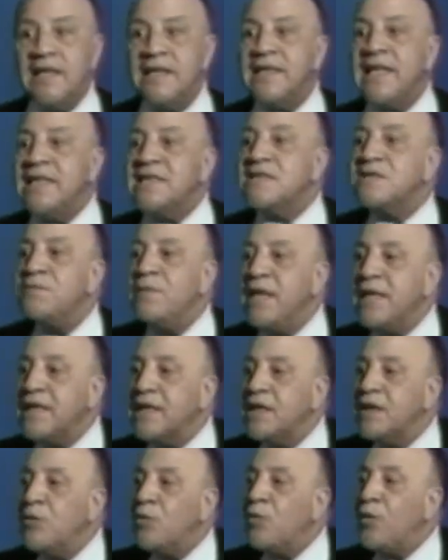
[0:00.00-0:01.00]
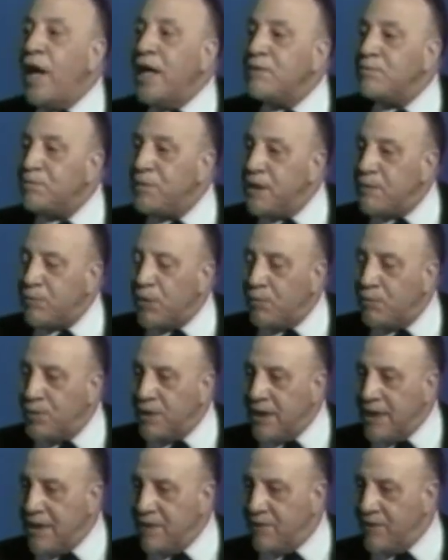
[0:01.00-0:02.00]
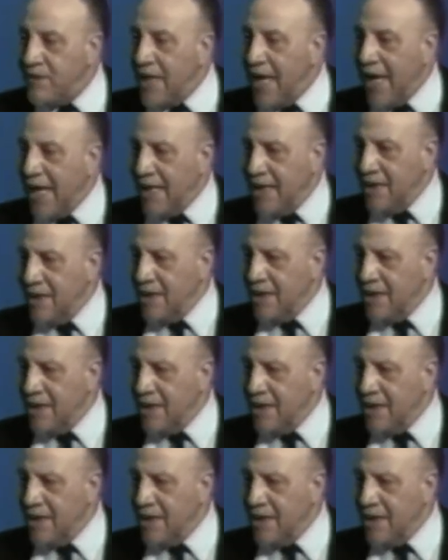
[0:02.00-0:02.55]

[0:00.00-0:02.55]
Let's make white people believe that.